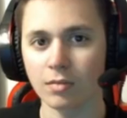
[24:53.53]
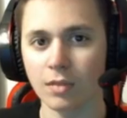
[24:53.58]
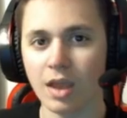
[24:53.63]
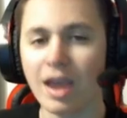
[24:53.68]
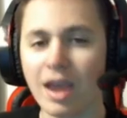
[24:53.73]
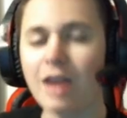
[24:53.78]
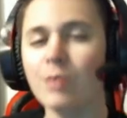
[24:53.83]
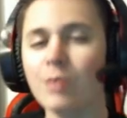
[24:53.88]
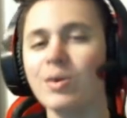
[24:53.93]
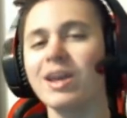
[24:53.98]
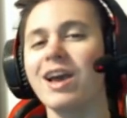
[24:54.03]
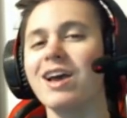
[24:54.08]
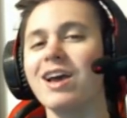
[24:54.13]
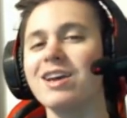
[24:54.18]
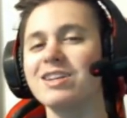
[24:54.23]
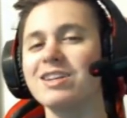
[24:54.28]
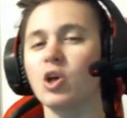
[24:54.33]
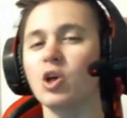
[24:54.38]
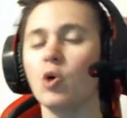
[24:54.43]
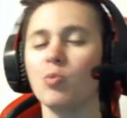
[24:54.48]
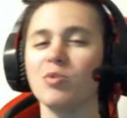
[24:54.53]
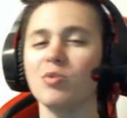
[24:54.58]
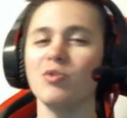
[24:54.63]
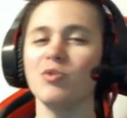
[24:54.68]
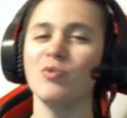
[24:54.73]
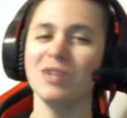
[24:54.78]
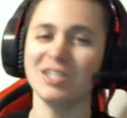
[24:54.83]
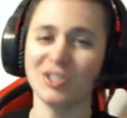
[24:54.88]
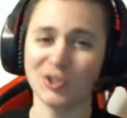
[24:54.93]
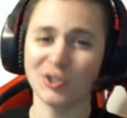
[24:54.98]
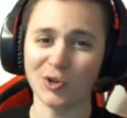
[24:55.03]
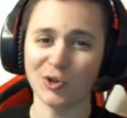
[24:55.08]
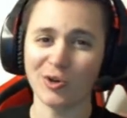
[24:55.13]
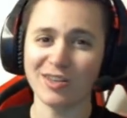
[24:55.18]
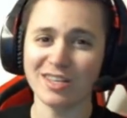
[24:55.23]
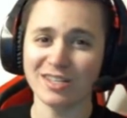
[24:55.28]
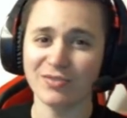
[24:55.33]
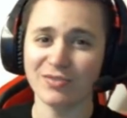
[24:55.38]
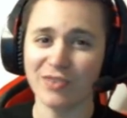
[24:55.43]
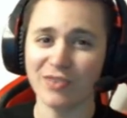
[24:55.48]
Anyway guys, hope you enjoyed
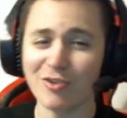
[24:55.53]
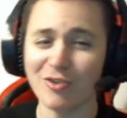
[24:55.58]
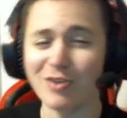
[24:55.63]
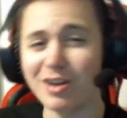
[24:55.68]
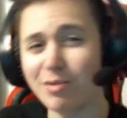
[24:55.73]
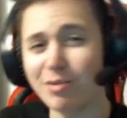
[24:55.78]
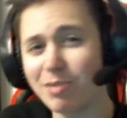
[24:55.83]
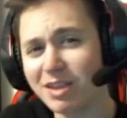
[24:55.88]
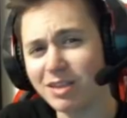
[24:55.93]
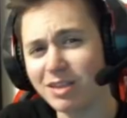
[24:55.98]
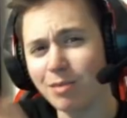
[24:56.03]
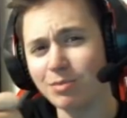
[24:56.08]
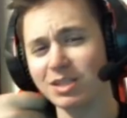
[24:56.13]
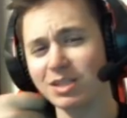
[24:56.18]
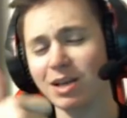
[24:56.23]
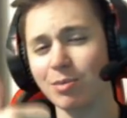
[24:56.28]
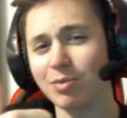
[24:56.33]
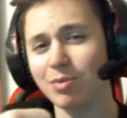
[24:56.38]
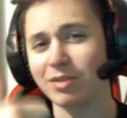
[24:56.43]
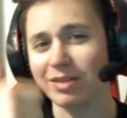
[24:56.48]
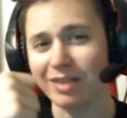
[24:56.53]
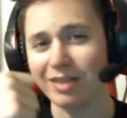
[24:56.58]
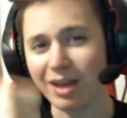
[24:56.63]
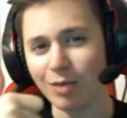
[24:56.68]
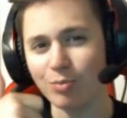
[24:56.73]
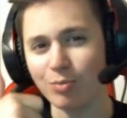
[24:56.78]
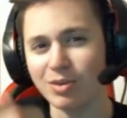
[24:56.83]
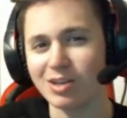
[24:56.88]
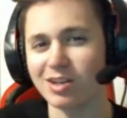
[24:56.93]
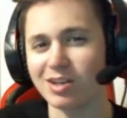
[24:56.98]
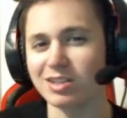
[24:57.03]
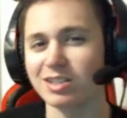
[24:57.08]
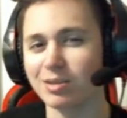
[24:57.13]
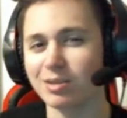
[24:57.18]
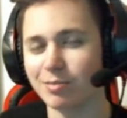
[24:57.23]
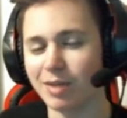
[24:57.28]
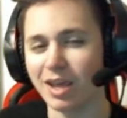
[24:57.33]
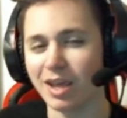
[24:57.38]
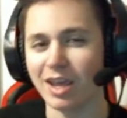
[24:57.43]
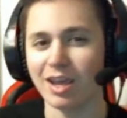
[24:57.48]
this video. Give it a big thumbs up, that'll be
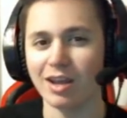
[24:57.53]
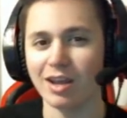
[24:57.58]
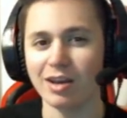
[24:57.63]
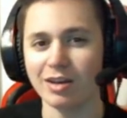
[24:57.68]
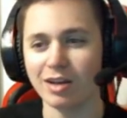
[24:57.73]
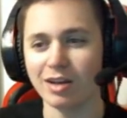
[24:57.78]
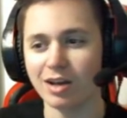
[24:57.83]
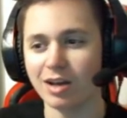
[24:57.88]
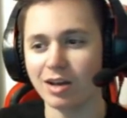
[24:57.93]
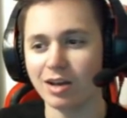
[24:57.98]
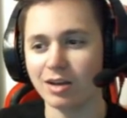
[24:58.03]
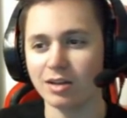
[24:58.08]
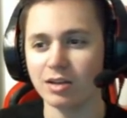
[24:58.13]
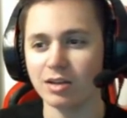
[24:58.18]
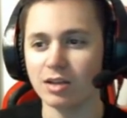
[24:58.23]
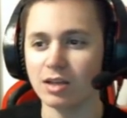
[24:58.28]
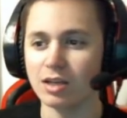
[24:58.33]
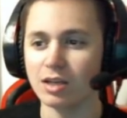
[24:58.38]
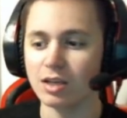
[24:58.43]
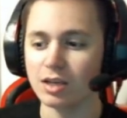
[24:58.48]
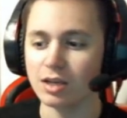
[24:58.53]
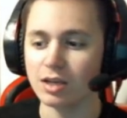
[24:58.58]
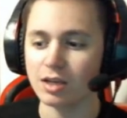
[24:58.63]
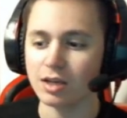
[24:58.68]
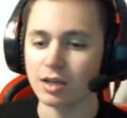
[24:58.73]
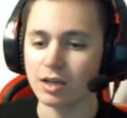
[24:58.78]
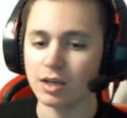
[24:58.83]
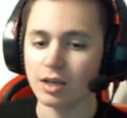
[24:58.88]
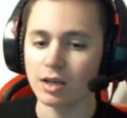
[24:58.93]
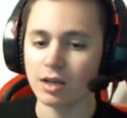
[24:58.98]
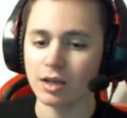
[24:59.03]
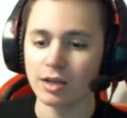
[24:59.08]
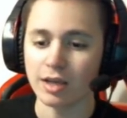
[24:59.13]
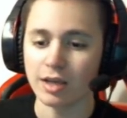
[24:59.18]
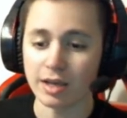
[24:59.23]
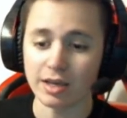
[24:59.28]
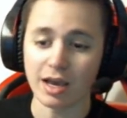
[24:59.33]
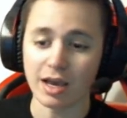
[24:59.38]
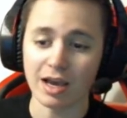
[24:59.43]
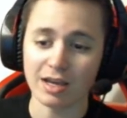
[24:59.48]
awesome. And uh, yeah
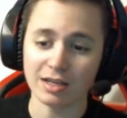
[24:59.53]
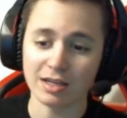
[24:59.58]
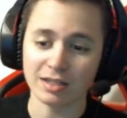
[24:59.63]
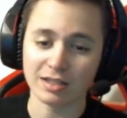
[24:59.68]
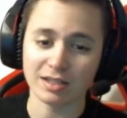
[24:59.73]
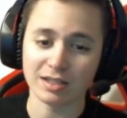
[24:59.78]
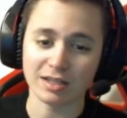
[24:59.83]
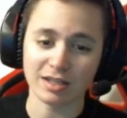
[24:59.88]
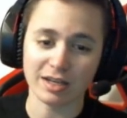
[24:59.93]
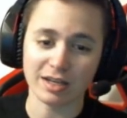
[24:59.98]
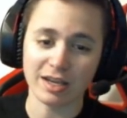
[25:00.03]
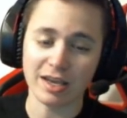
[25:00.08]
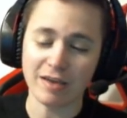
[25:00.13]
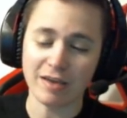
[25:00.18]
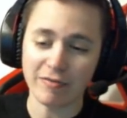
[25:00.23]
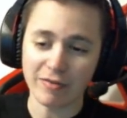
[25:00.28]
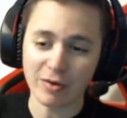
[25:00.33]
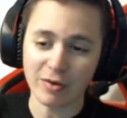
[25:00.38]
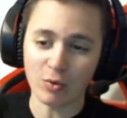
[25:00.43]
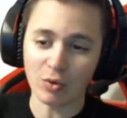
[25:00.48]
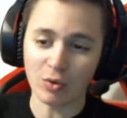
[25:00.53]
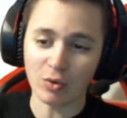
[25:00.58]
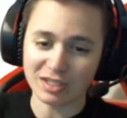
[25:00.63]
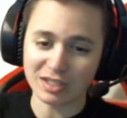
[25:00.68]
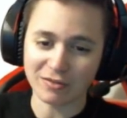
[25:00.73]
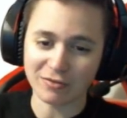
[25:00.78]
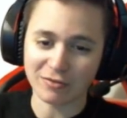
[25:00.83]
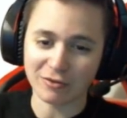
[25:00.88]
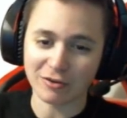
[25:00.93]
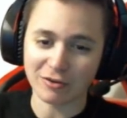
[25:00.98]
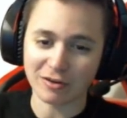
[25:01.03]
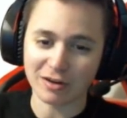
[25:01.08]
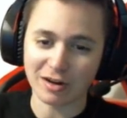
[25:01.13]
guys, if it wasn't for